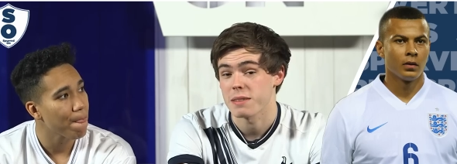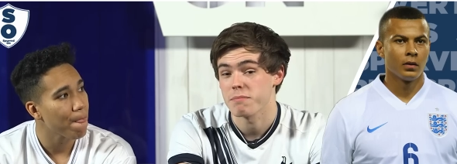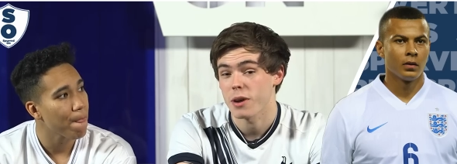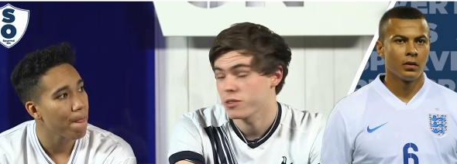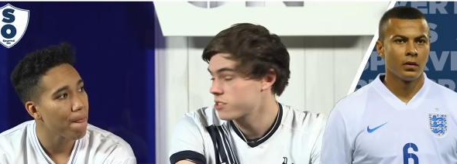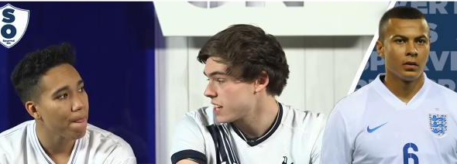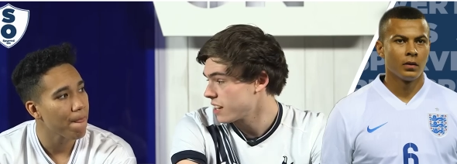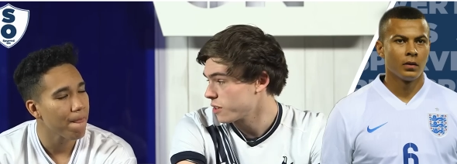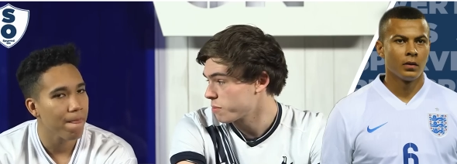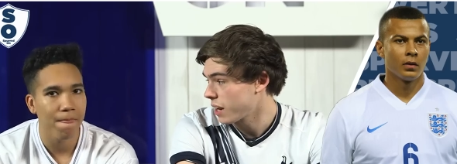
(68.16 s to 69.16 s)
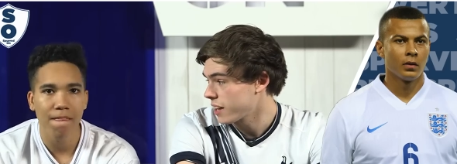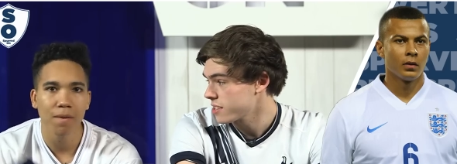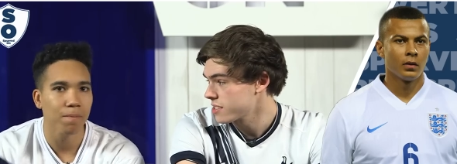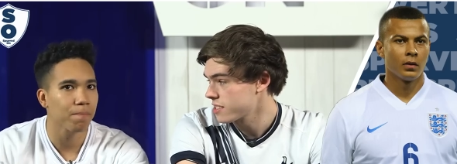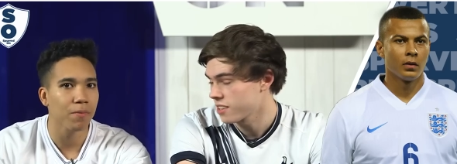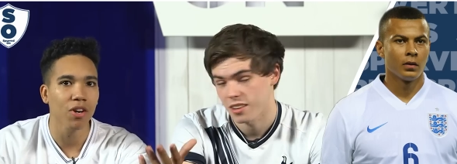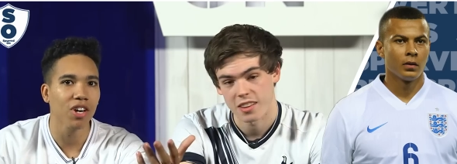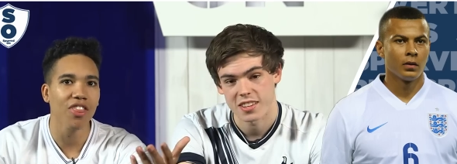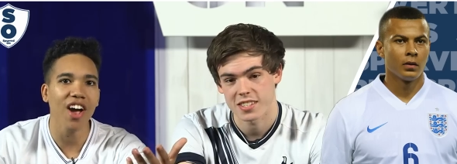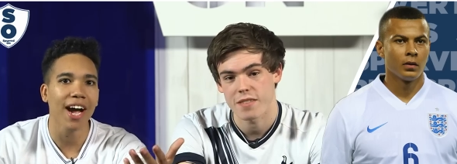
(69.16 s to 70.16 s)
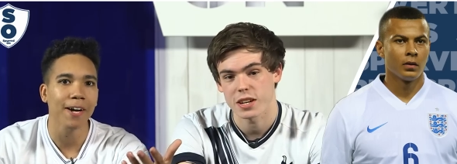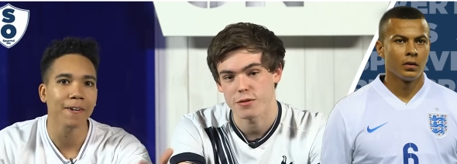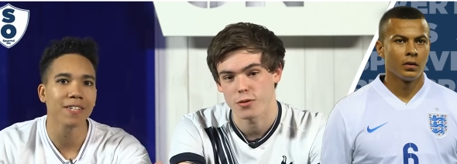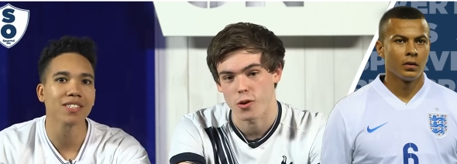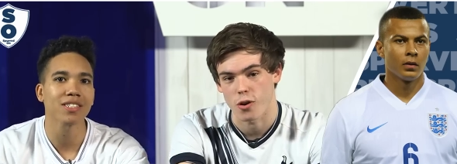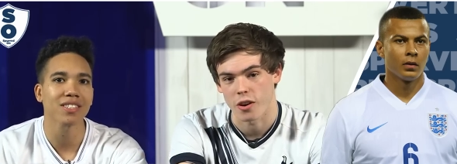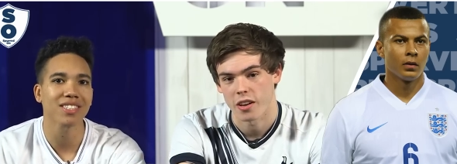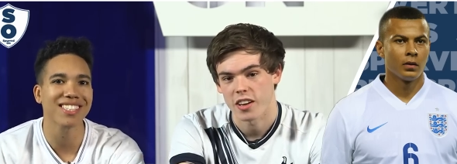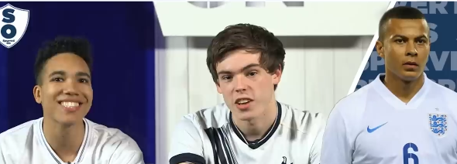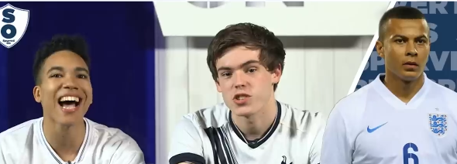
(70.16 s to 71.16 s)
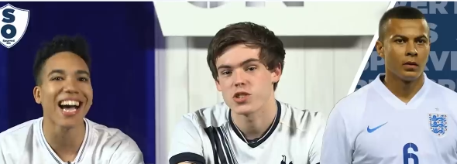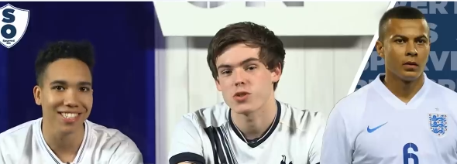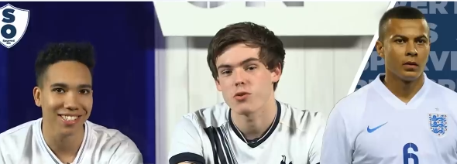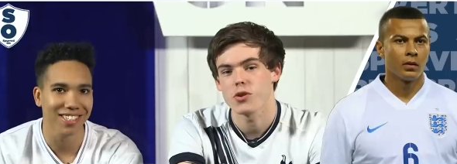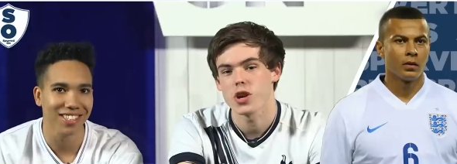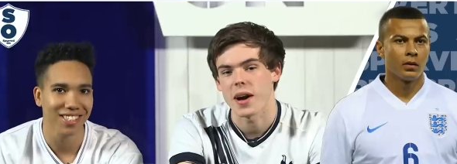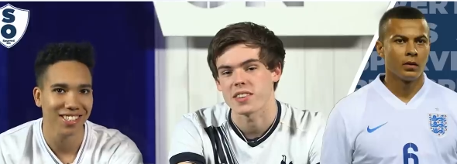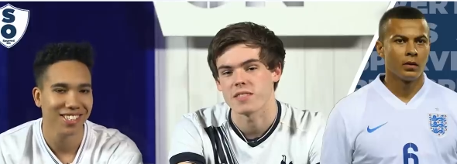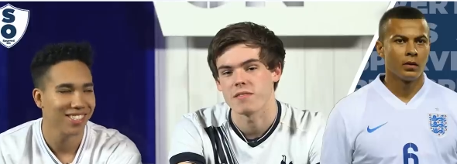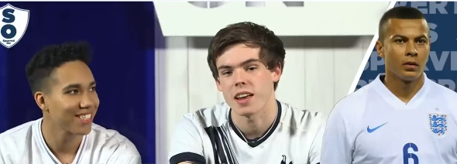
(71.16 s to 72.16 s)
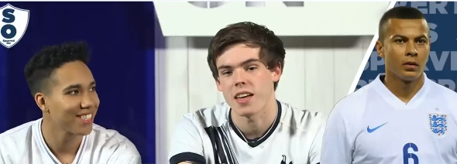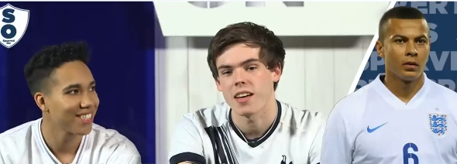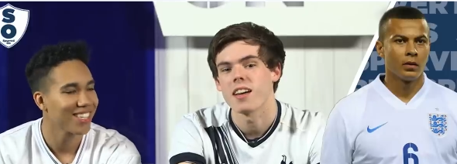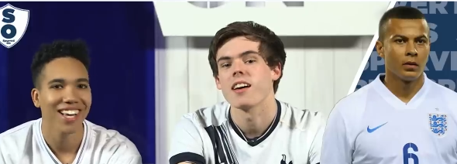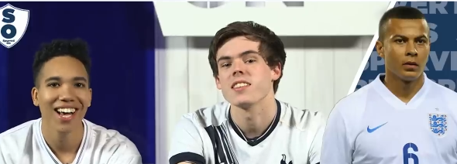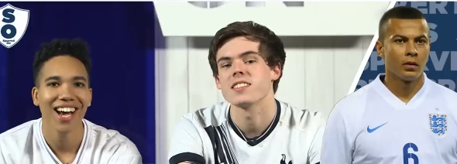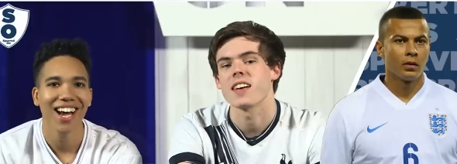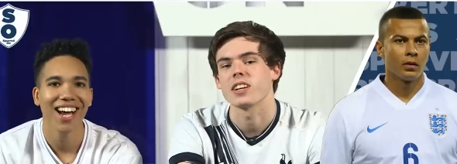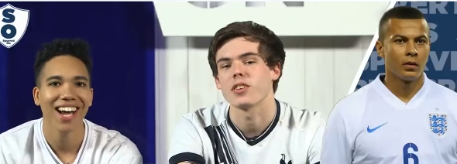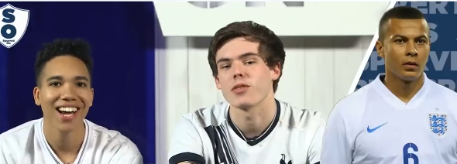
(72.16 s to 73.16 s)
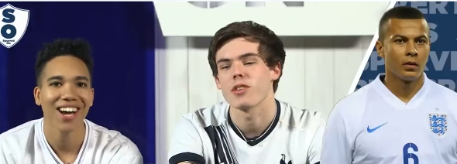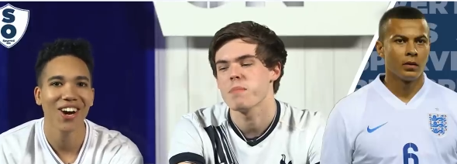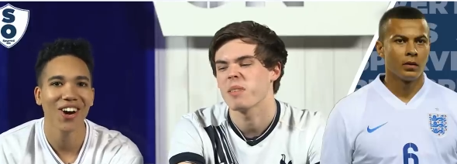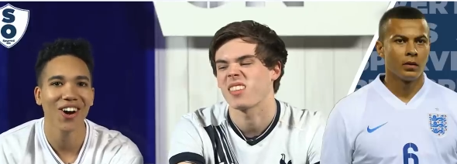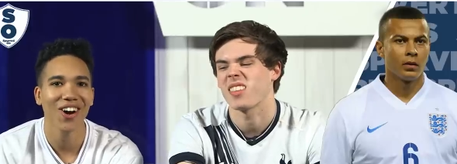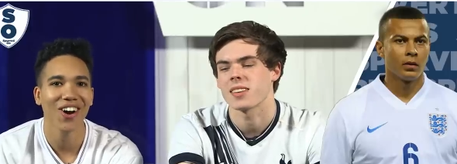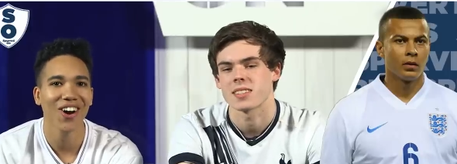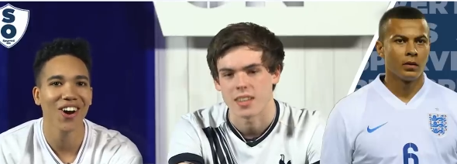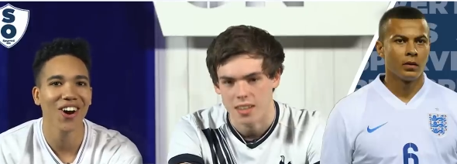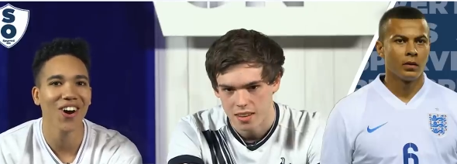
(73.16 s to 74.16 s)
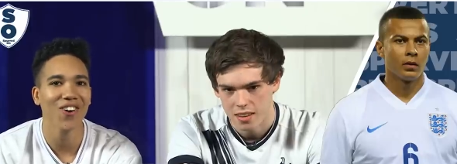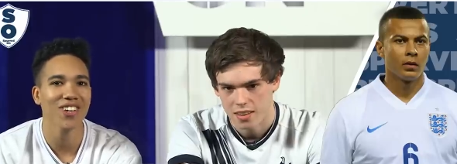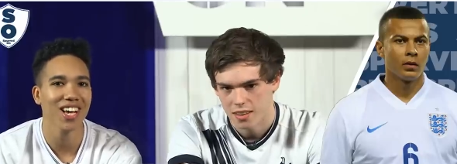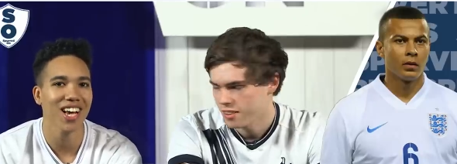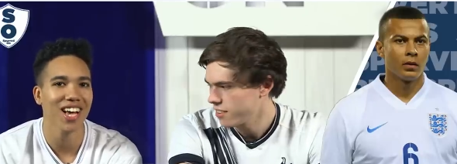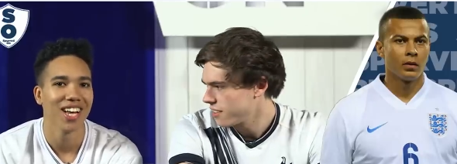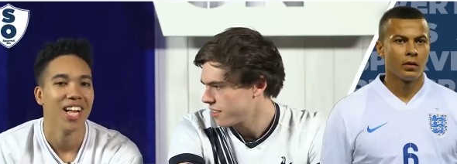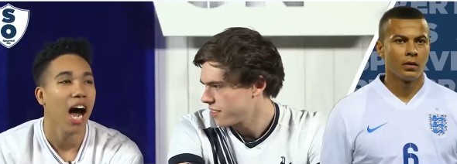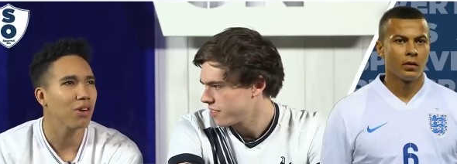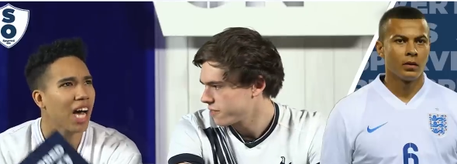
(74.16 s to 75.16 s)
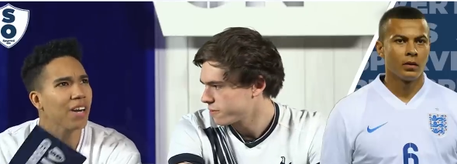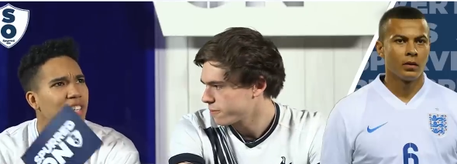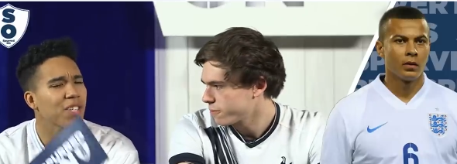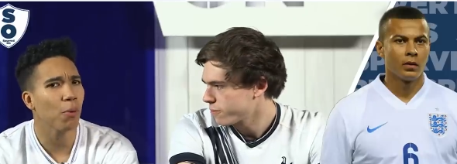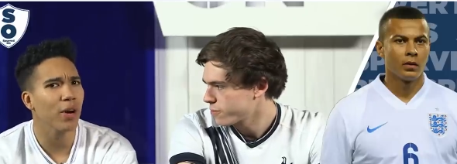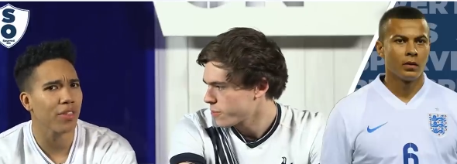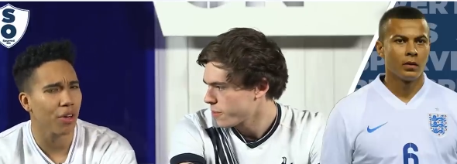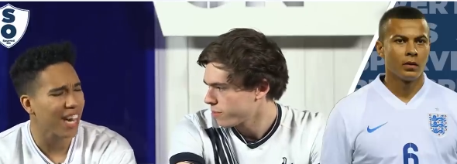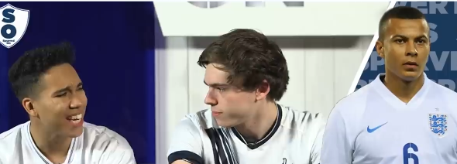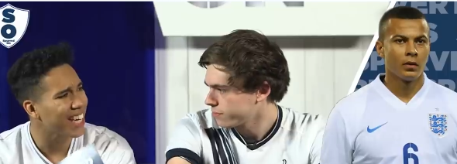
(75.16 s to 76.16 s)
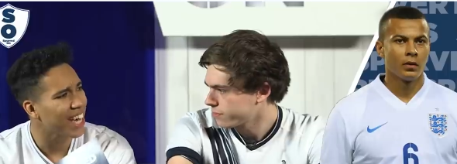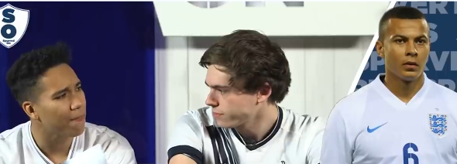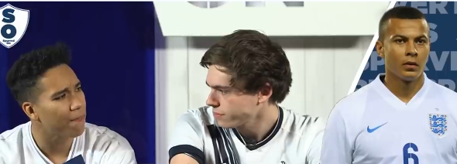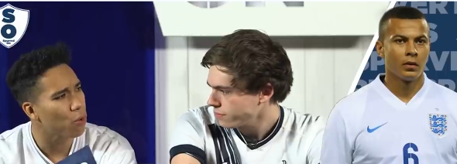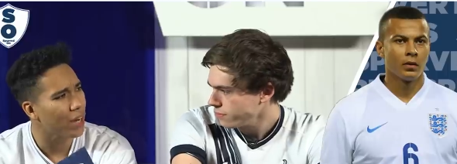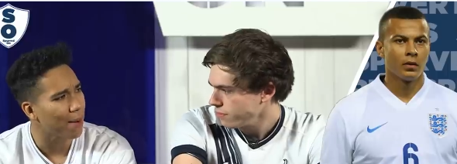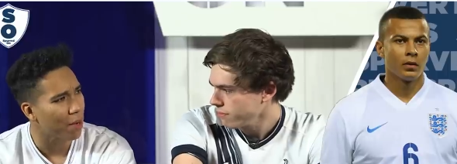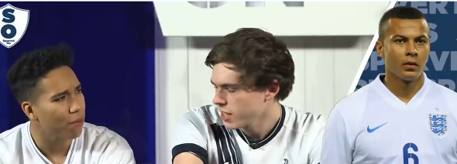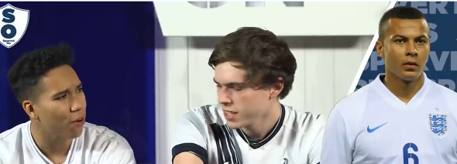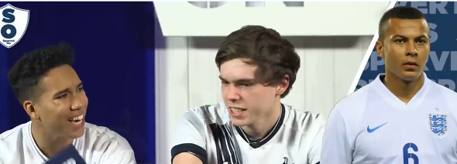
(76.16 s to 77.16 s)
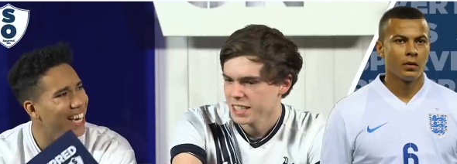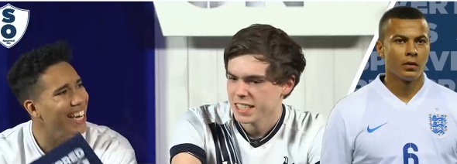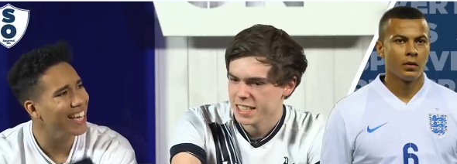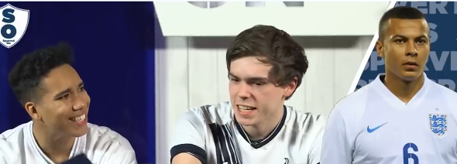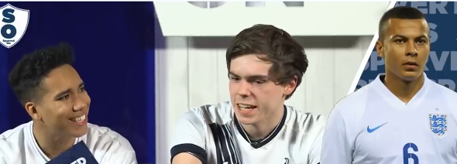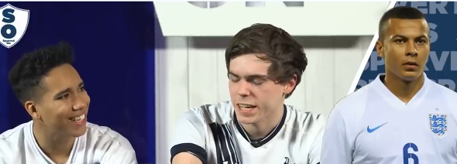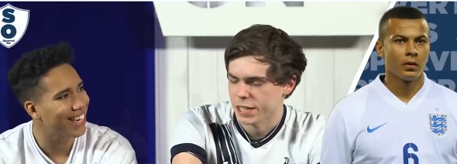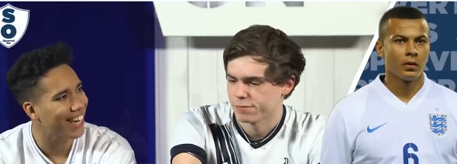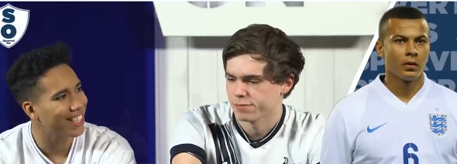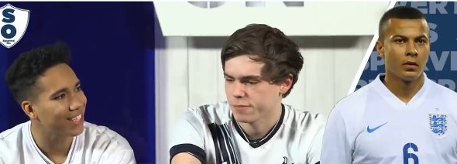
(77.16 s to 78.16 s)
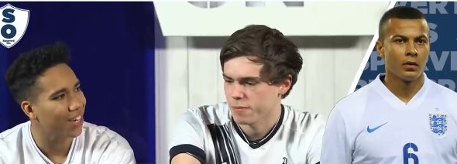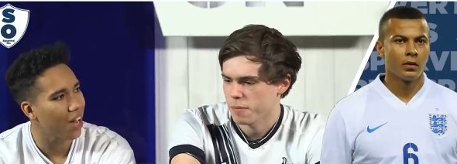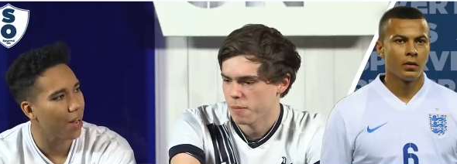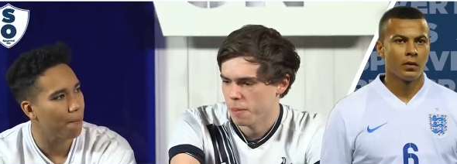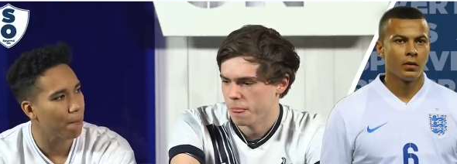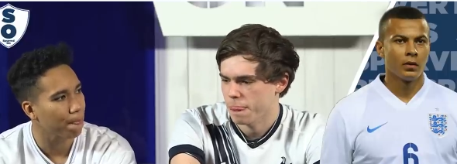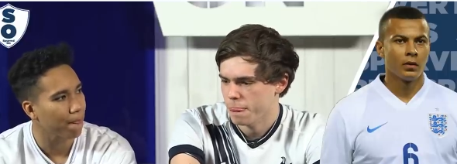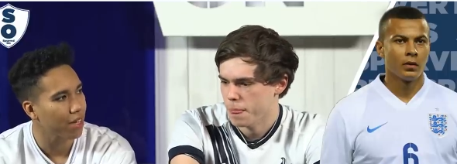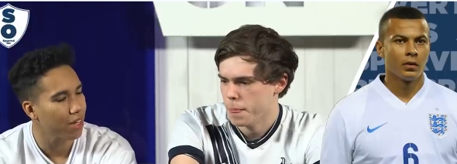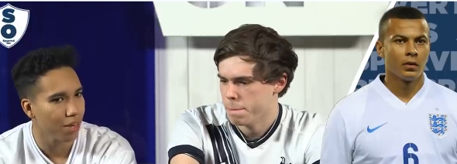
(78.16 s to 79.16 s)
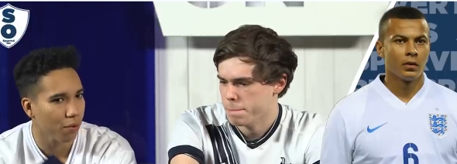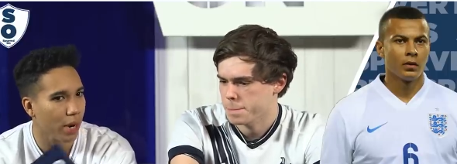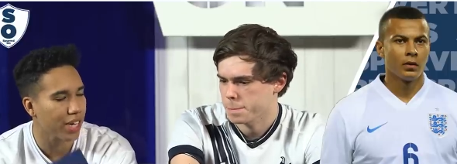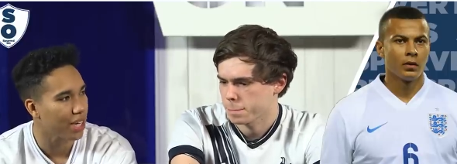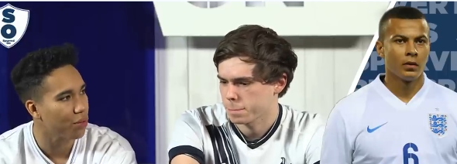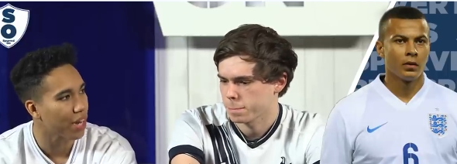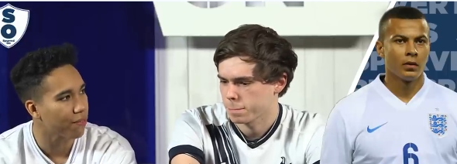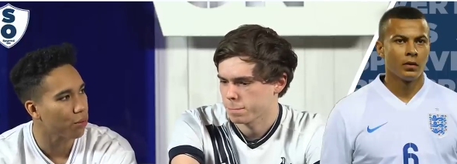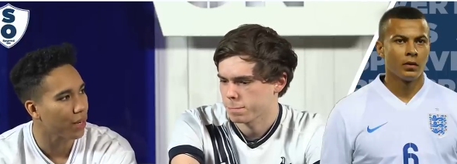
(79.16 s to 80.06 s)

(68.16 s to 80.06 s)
Speaker 1: the most England players. Look at that. 74. Stats. Screw you, Aston Villa. 73, pathetic.
Speaker 2: Oh, yeah. I was kind of disappointed, though, that he didn't get a full game. I thought at least yeah. against um, Lithuania, he'd get a full